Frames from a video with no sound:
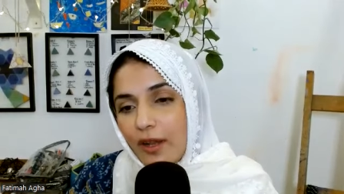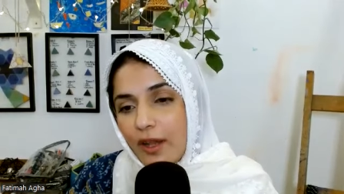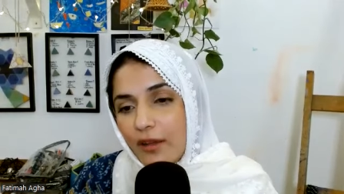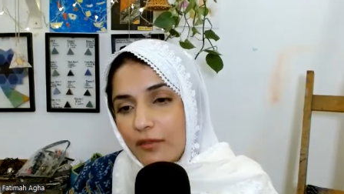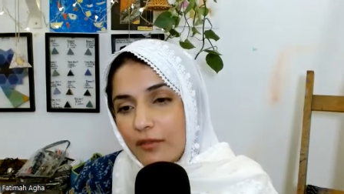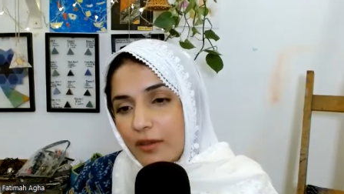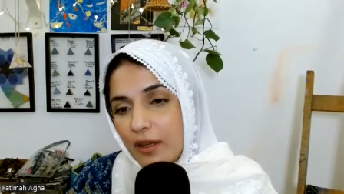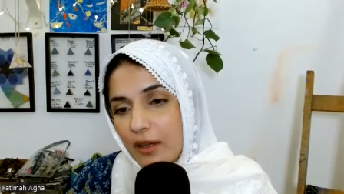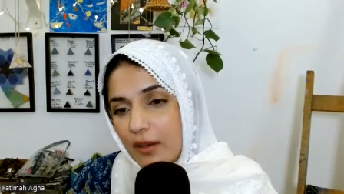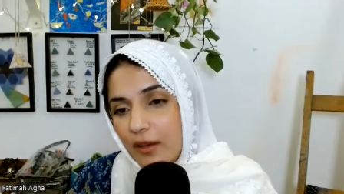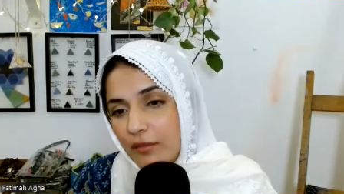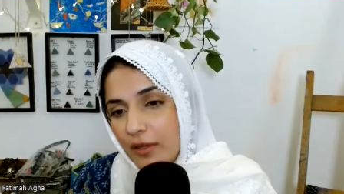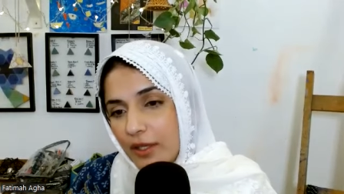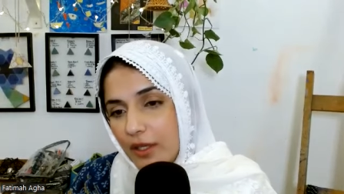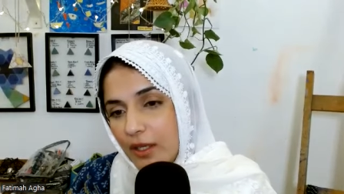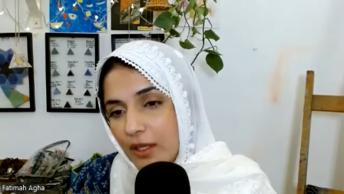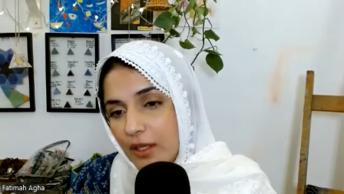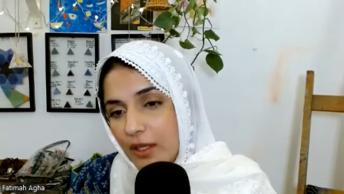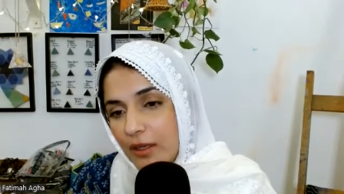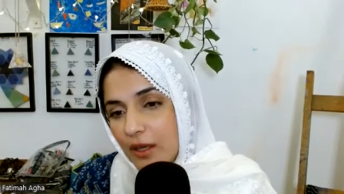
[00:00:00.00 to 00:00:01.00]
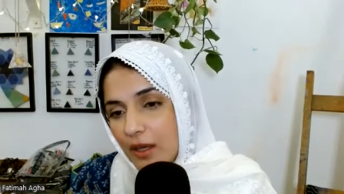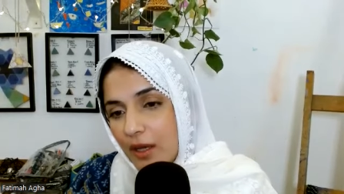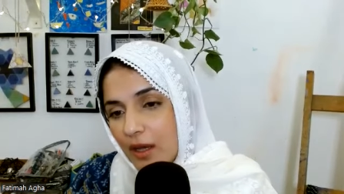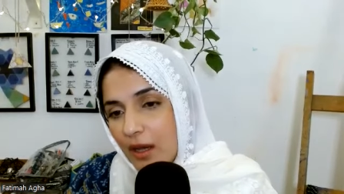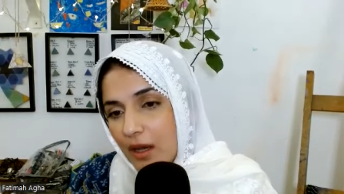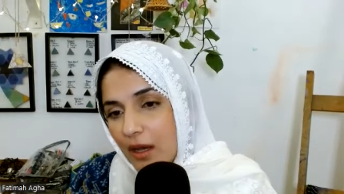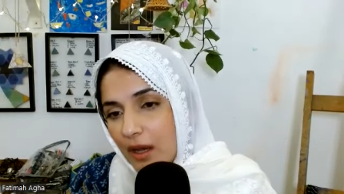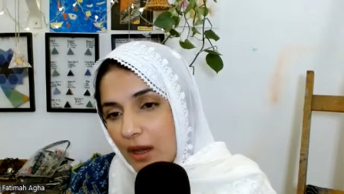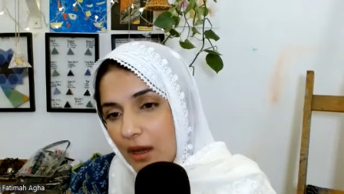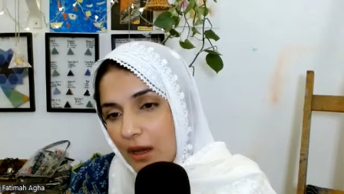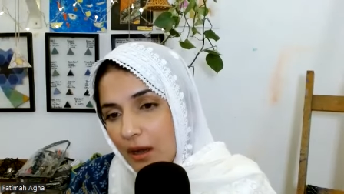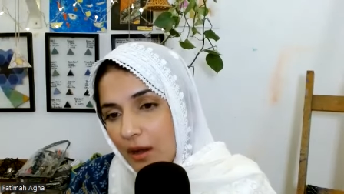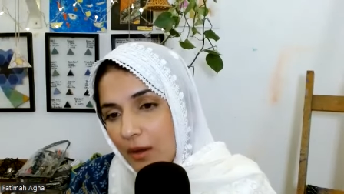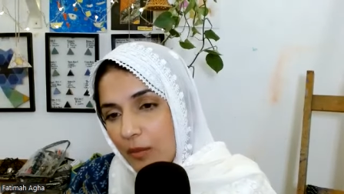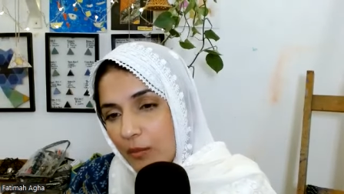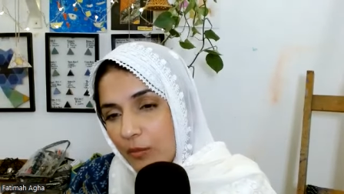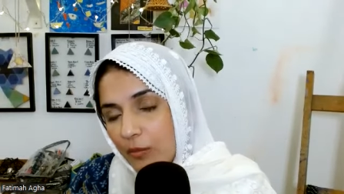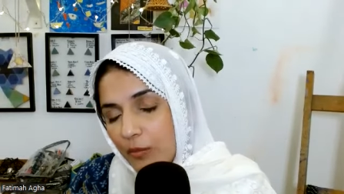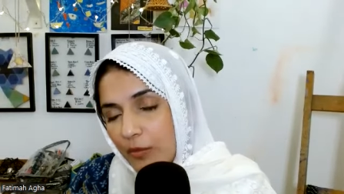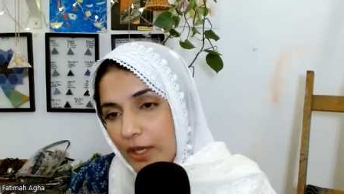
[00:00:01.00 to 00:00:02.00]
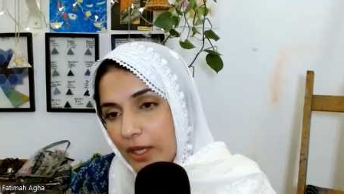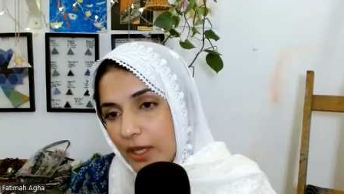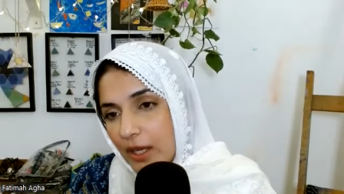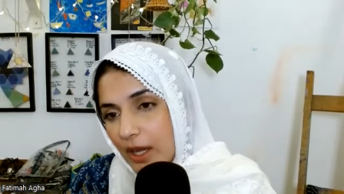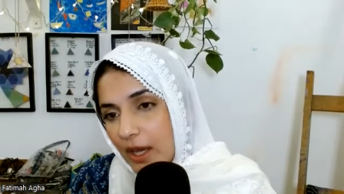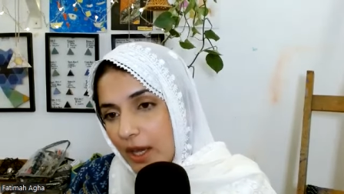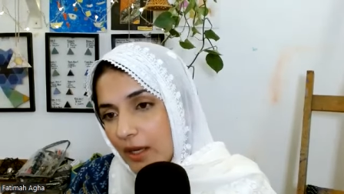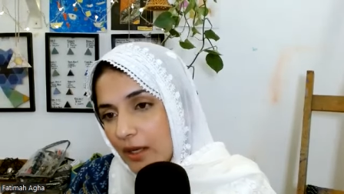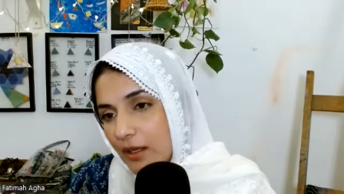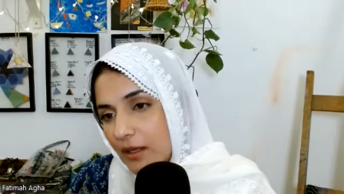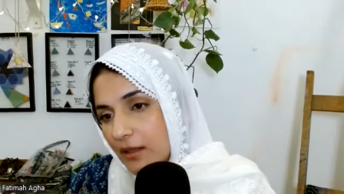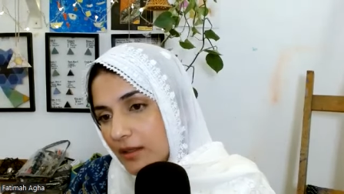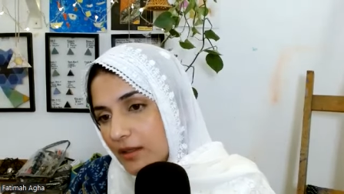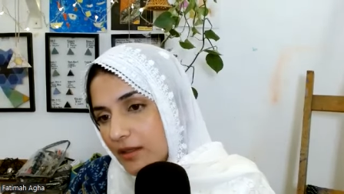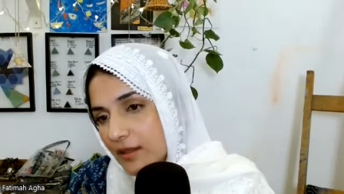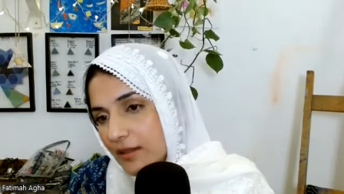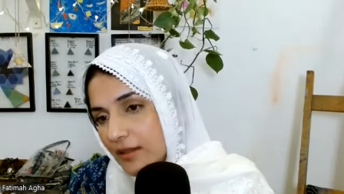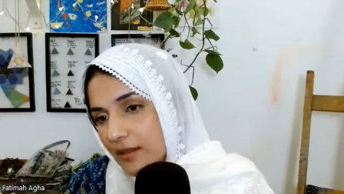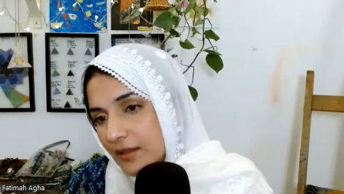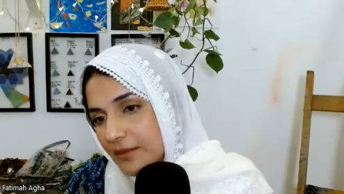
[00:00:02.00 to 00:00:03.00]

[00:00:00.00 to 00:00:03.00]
Have a lovely um, weekend.